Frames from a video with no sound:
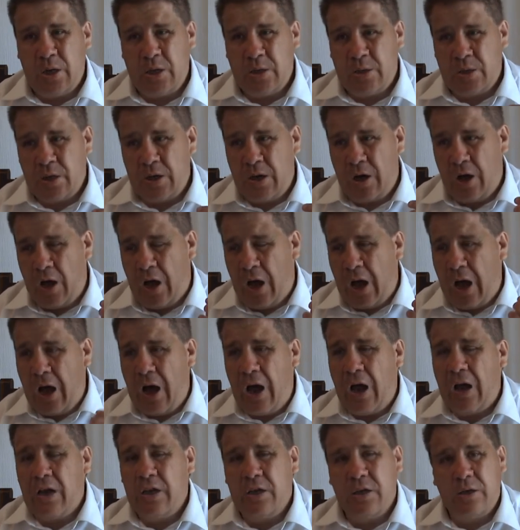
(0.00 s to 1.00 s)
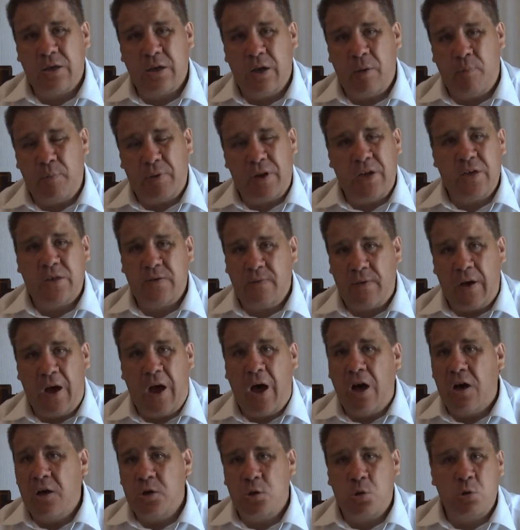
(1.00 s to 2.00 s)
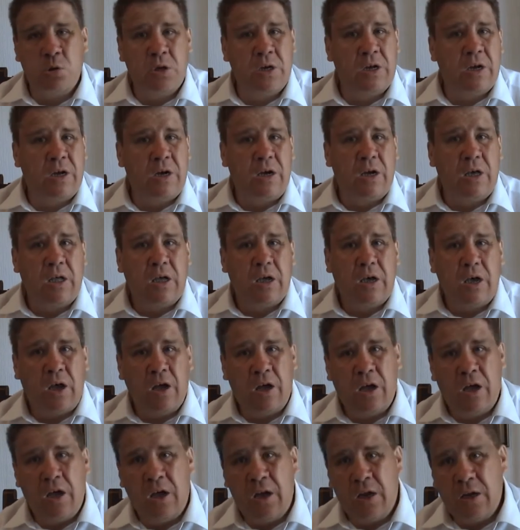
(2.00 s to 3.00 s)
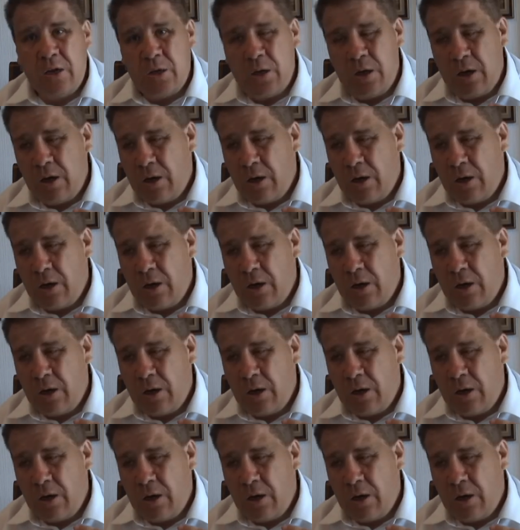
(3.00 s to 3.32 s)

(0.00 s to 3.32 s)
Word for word: as a harlot, a place of harlotry, uh,